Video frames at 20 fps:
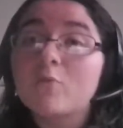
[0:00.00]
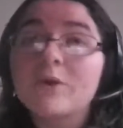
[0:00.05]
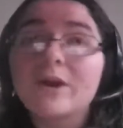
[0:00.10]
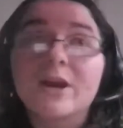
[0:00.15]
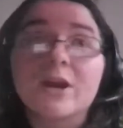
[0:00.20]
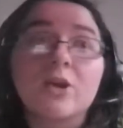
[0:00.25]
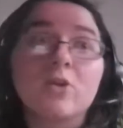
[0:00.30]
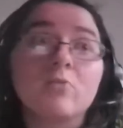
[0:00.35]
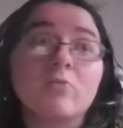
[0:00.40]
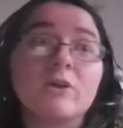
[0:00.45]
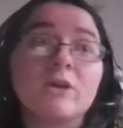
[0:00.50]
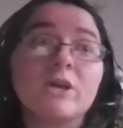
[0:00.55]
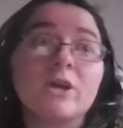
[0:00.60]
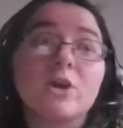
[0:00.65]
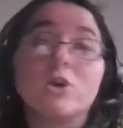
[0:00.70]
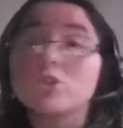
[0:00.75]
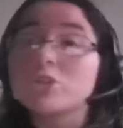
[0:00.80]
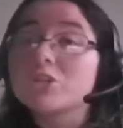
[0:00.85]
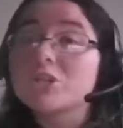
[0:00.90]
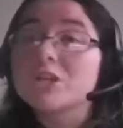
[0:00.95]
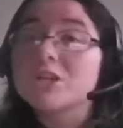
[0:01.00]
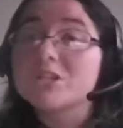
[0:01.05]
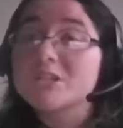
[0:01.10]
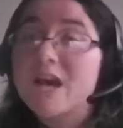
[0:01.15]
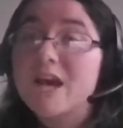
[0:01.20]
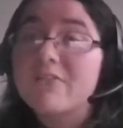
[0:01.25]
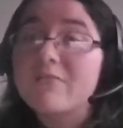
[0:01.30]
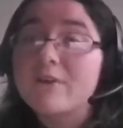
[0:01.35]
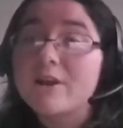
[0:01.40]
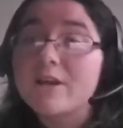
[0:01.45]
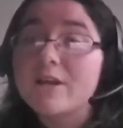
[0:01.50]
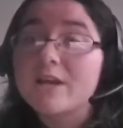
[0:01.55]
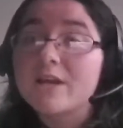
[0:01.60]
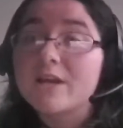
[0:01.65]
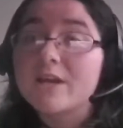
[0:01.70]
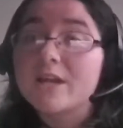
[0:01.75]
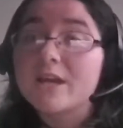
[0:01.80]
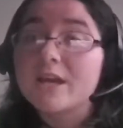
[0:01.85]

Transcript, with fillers: where we are just going to dive right in